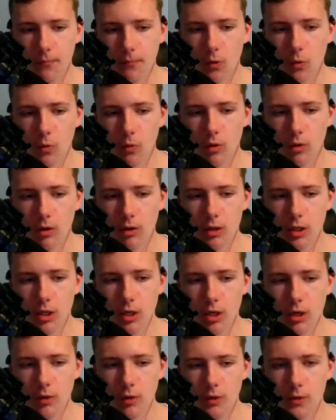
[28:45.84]
or
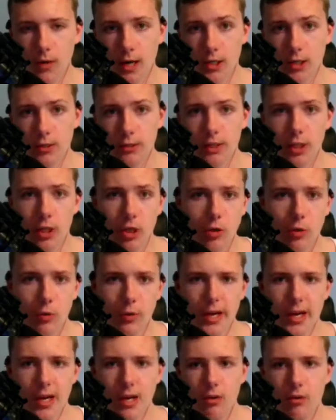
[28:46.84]
you actually
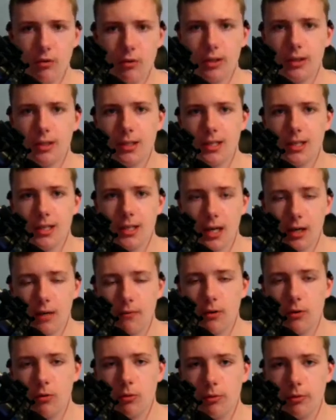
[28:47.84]
agree and you think this is kind of
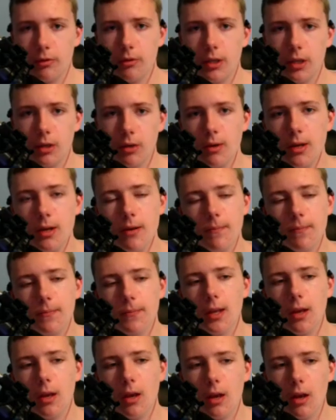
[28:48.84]
a cool theory.
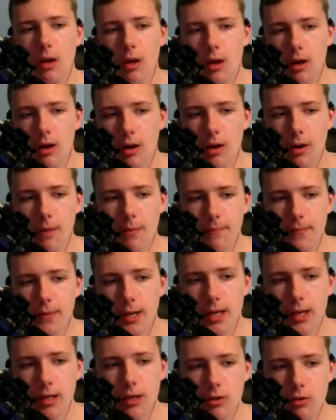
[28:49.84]

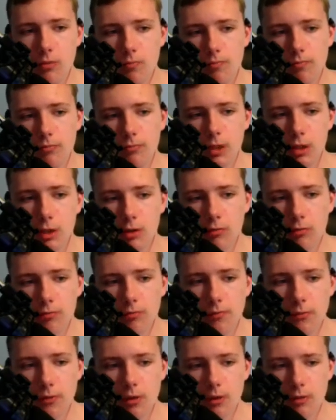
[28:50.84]
And
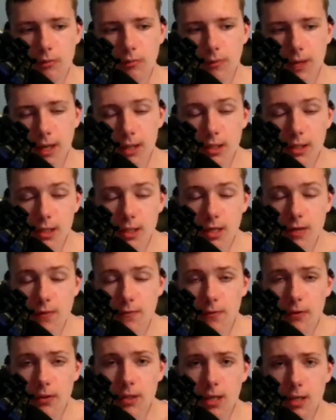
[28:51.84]
that's it
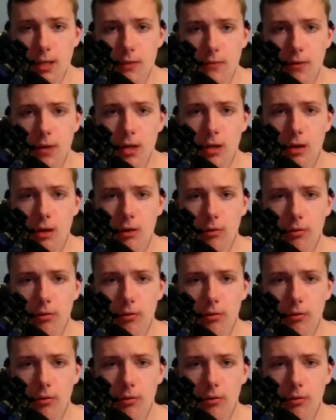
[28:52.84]
for today's video.